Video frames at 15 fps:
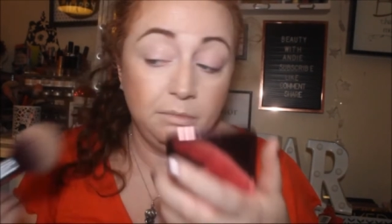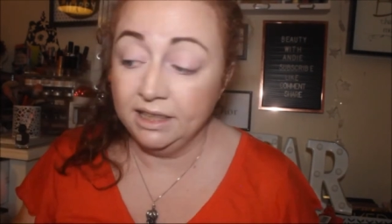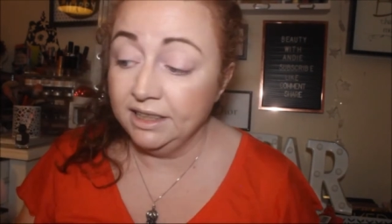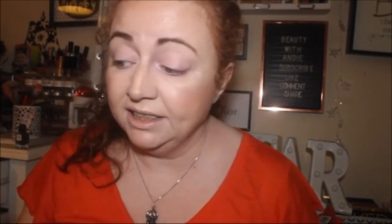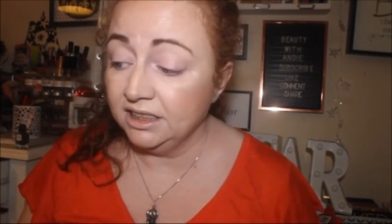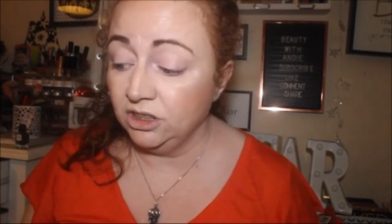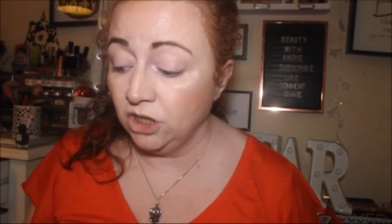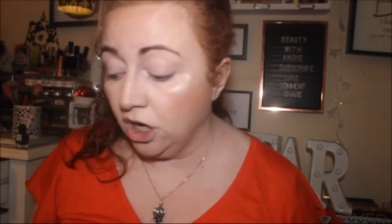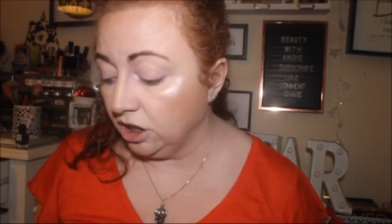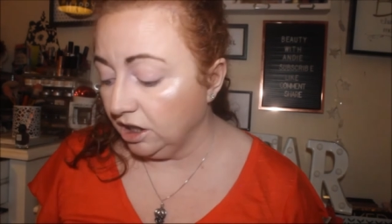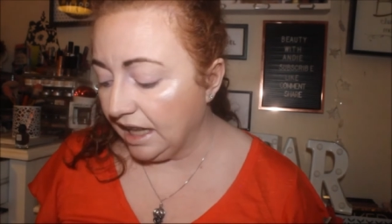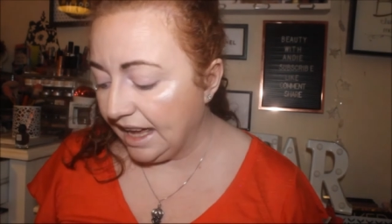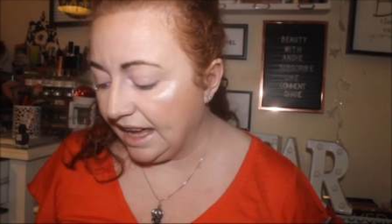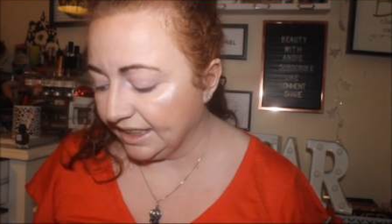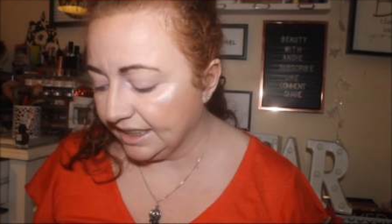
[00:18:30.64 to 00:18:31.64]
and it's
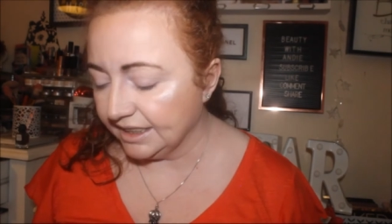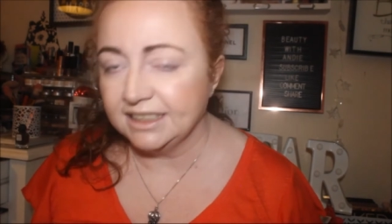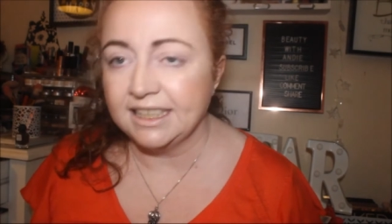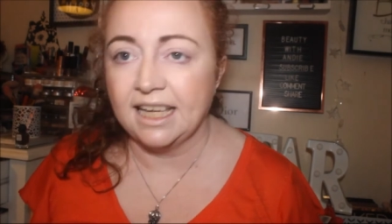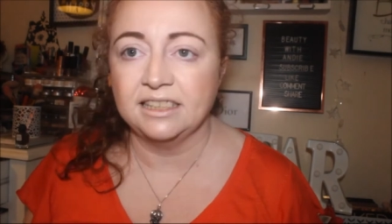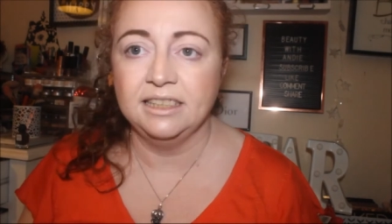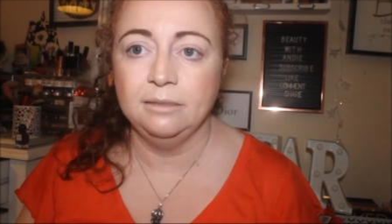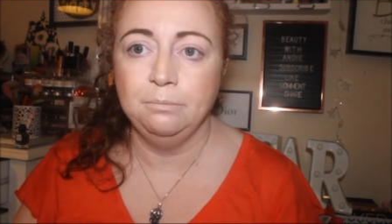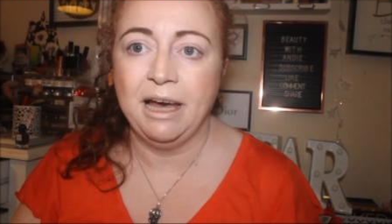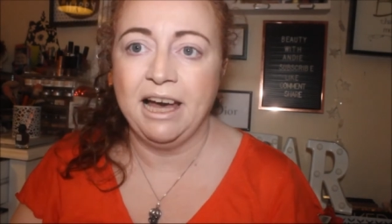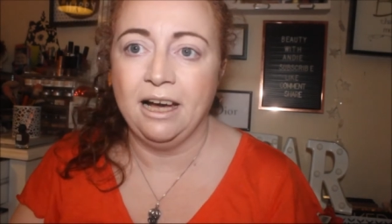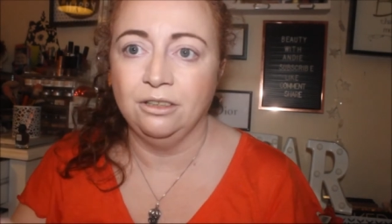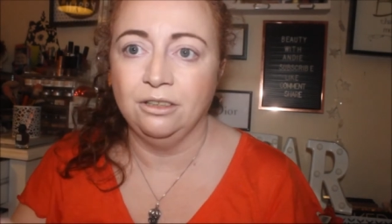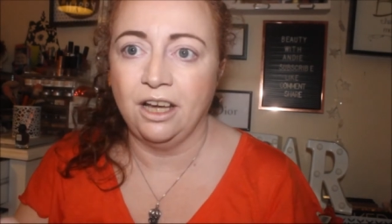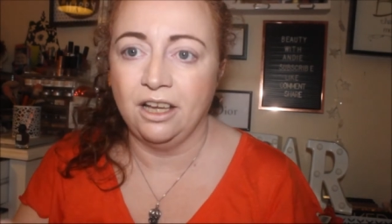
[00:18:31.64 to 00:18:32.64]
not like a setting
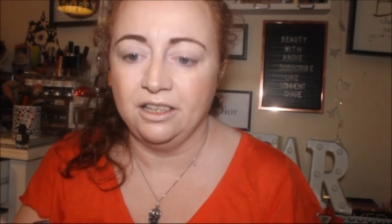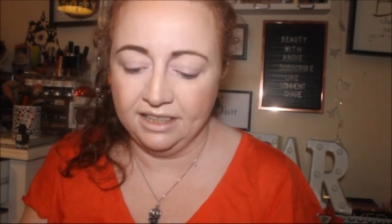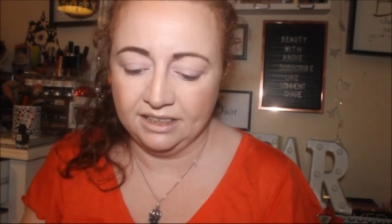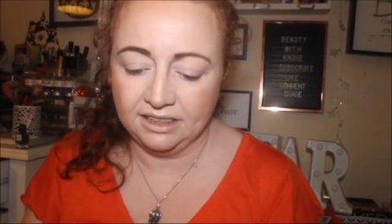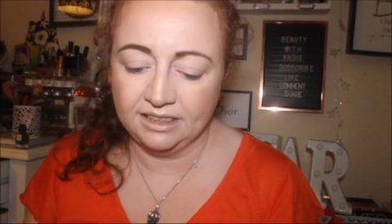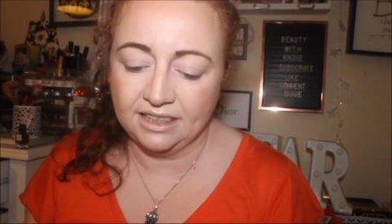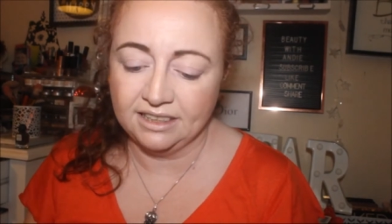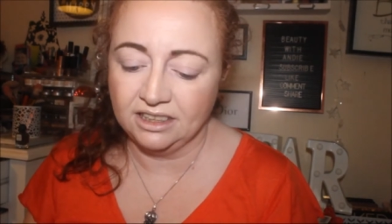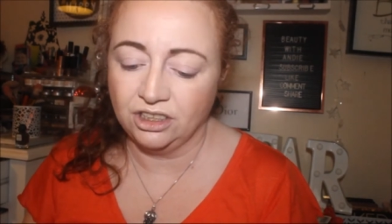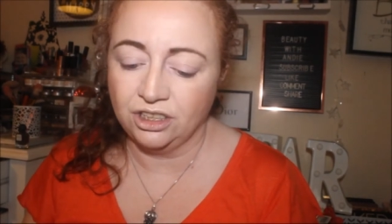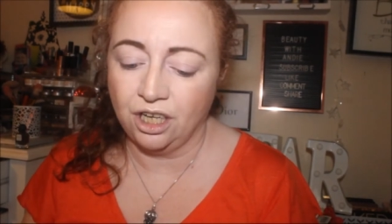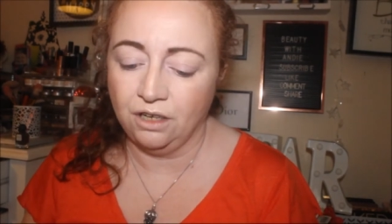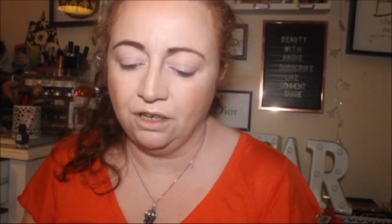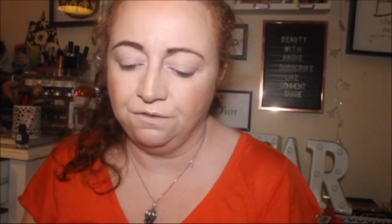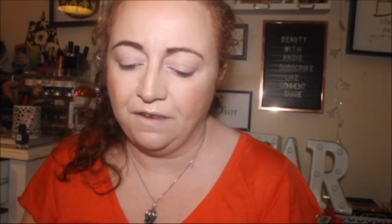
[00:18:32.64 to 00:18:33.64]
powder this is
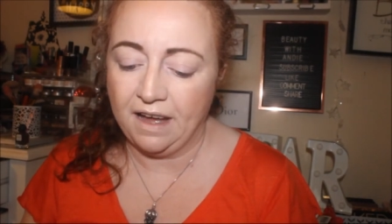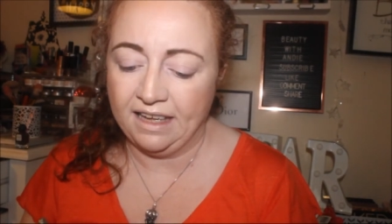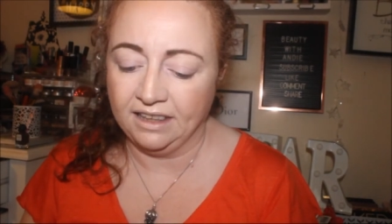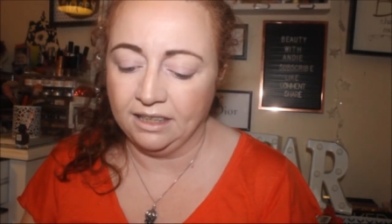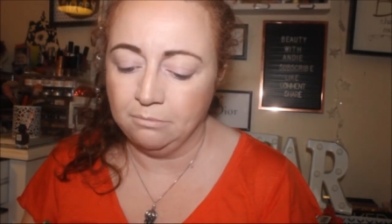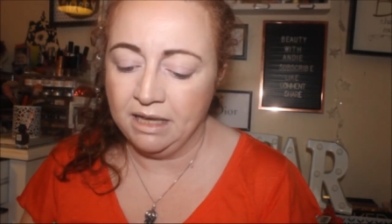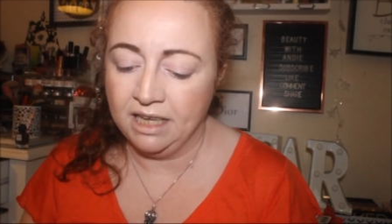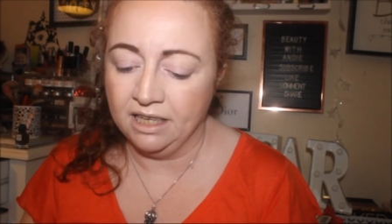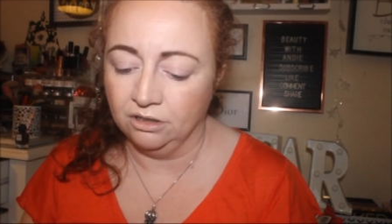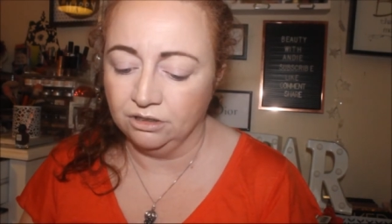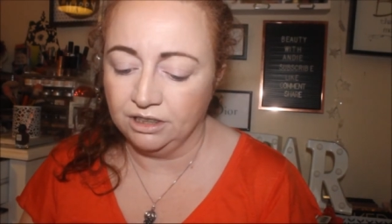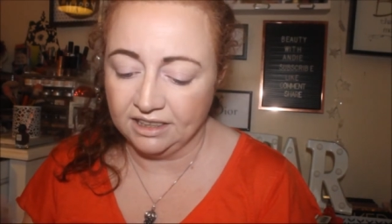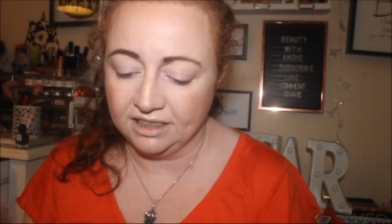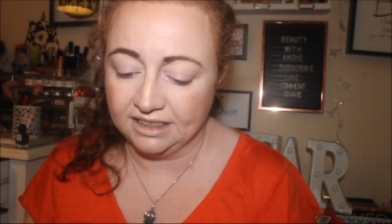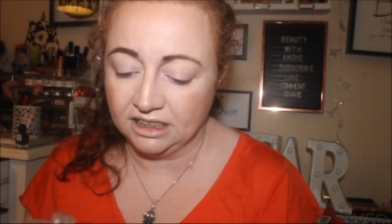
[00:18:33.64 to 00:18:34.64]
so finely
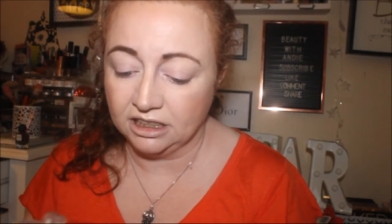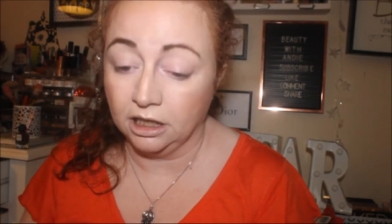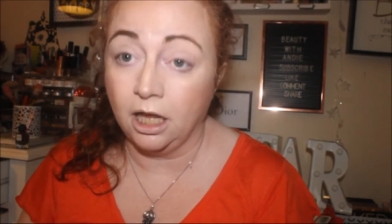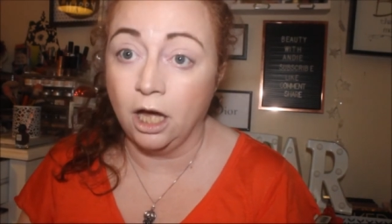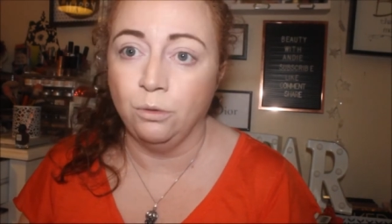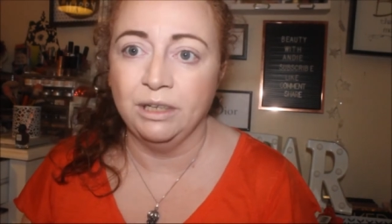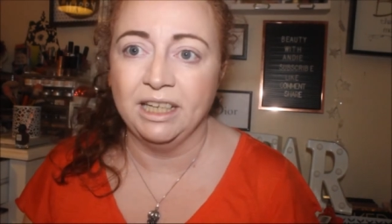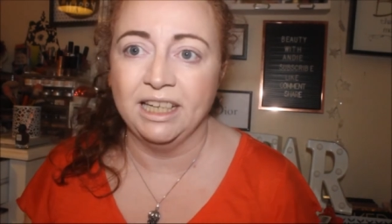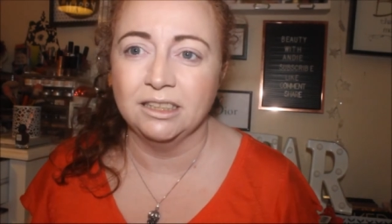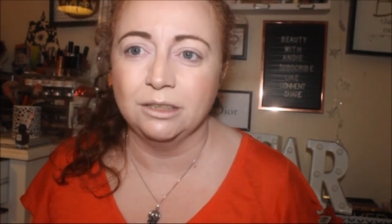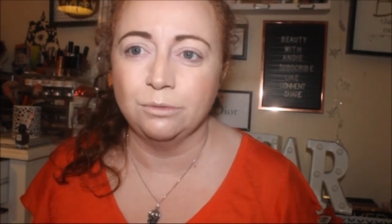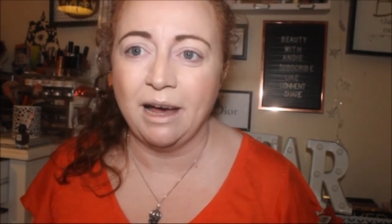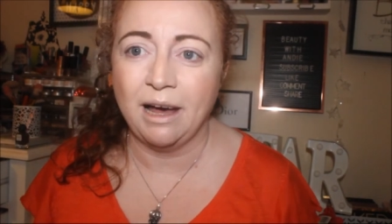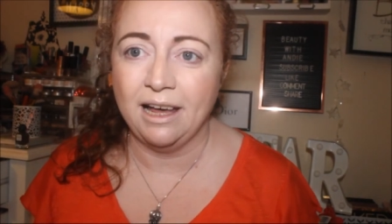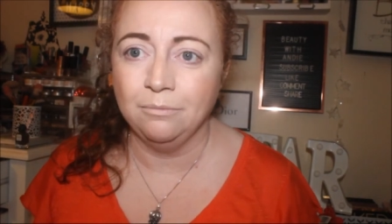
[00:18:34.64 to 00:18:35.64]
milled and it's glowy
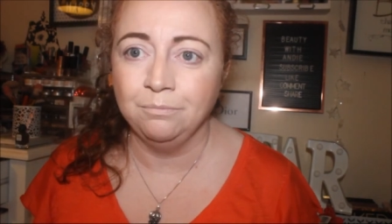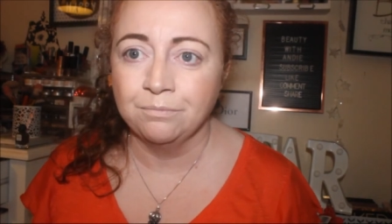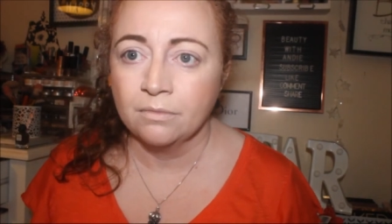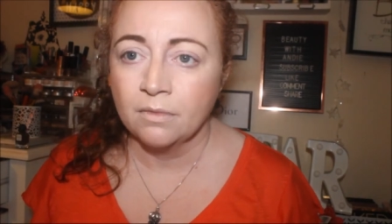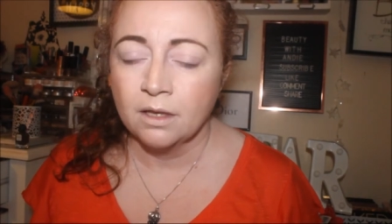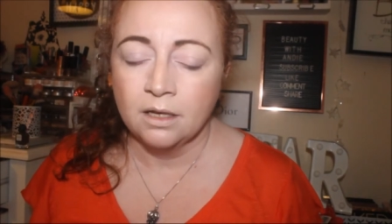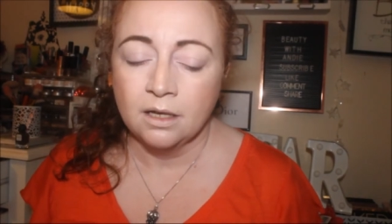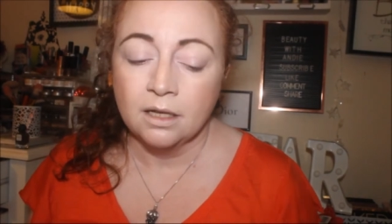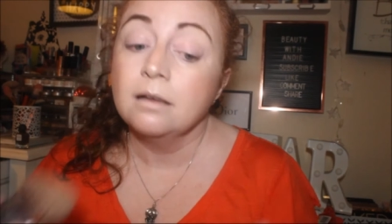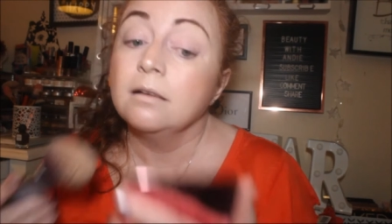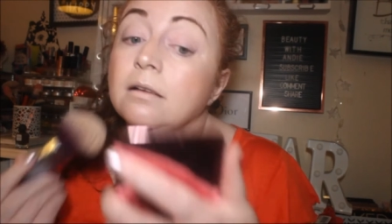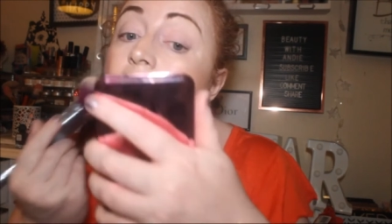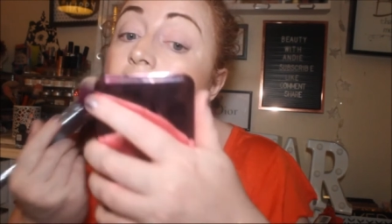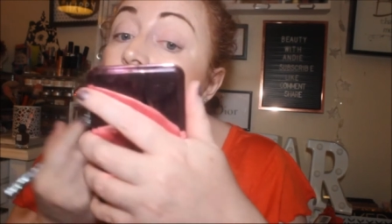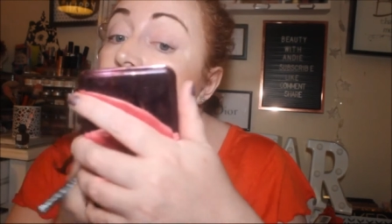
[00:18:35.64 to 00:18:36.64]
as well
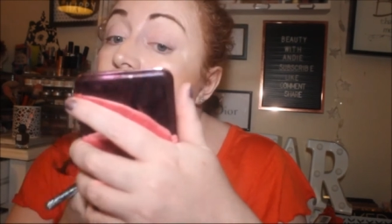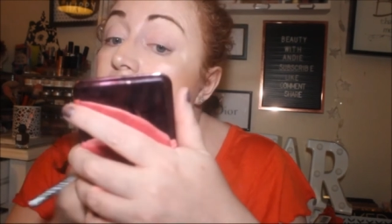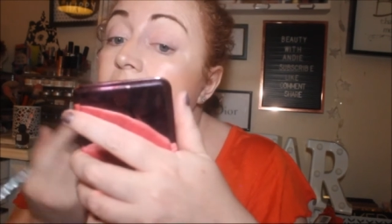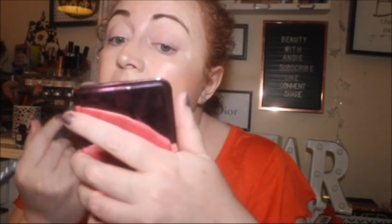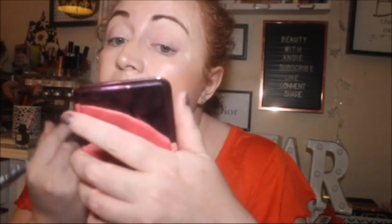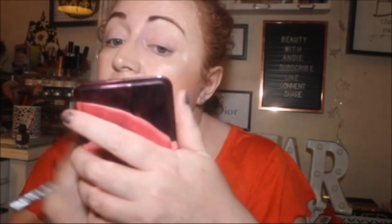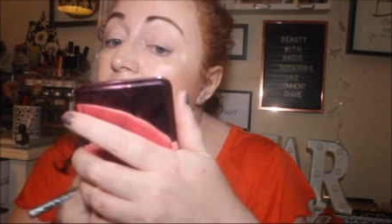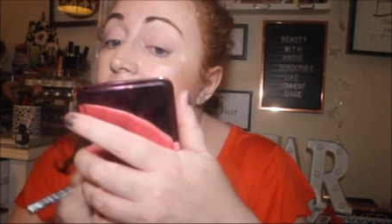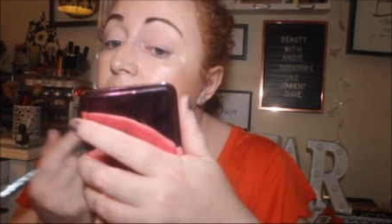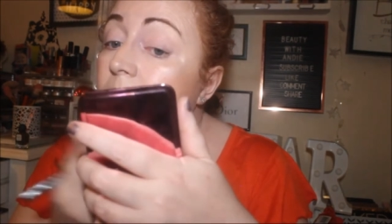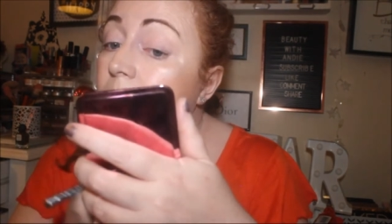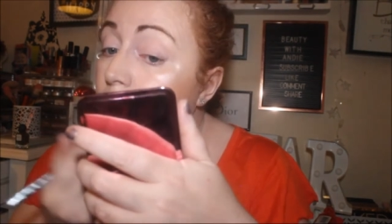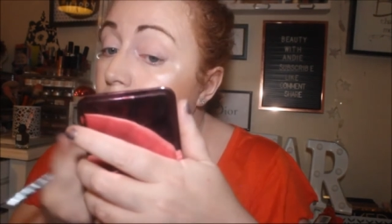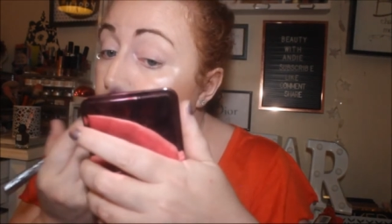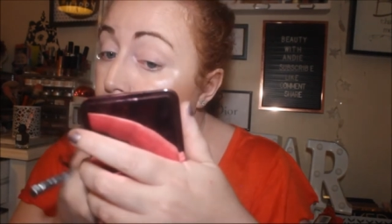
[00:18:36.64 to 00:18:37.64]
it is